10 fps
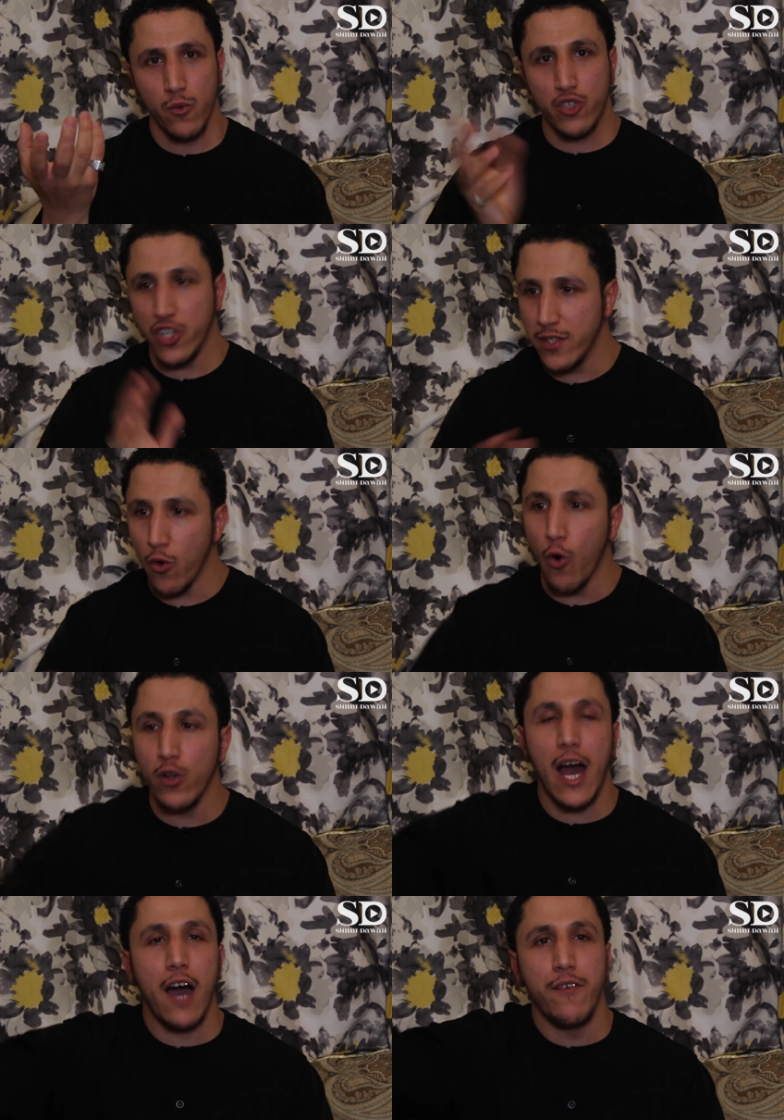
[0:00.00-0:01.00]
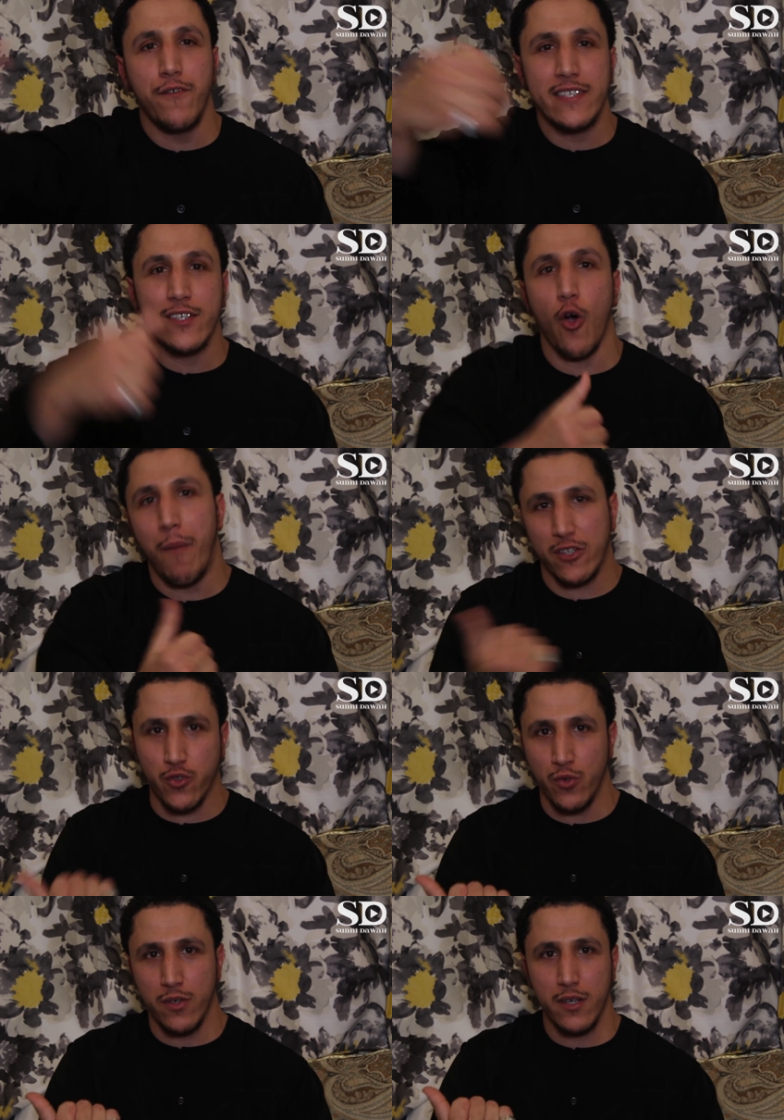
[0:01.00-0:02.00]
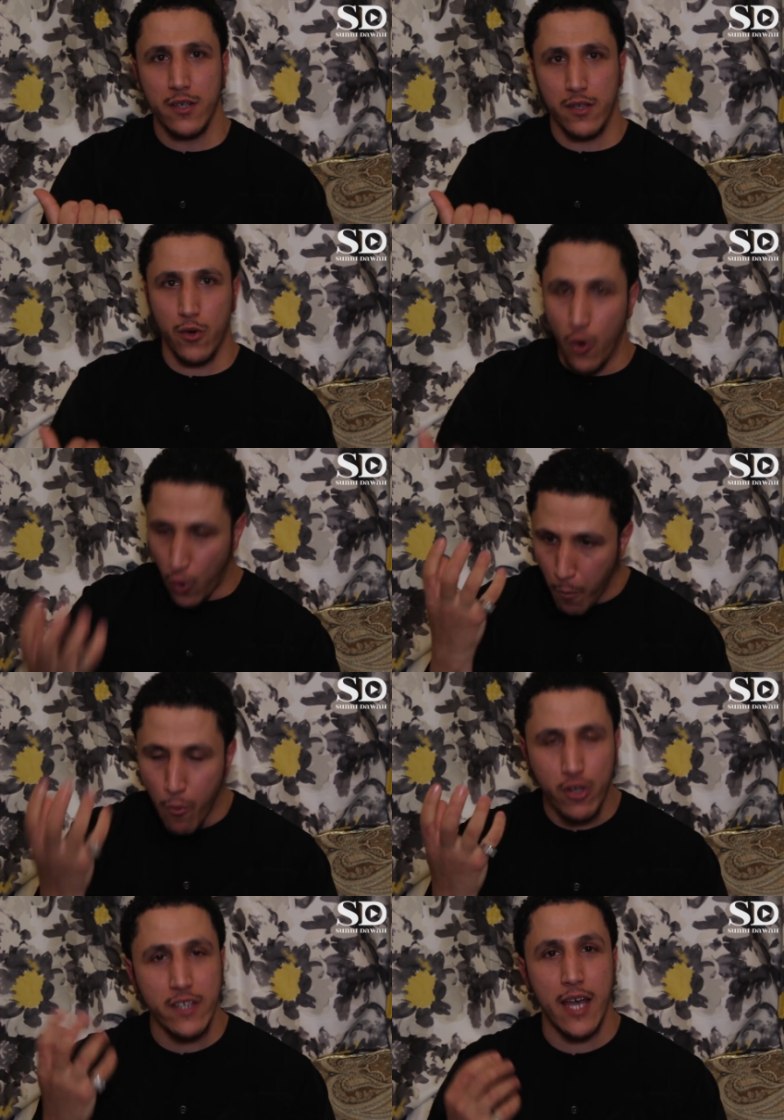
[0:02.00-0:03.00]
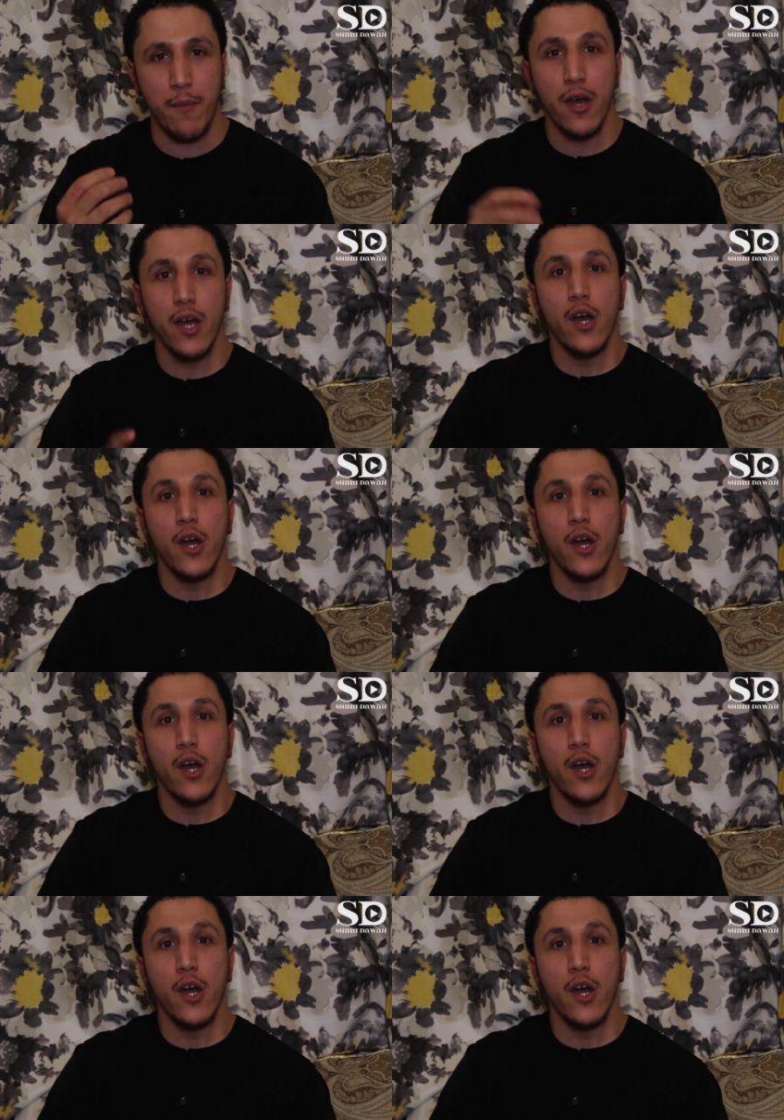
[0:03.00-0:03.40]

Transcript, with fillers: which is all the other verses go back to. Ummul Kitab.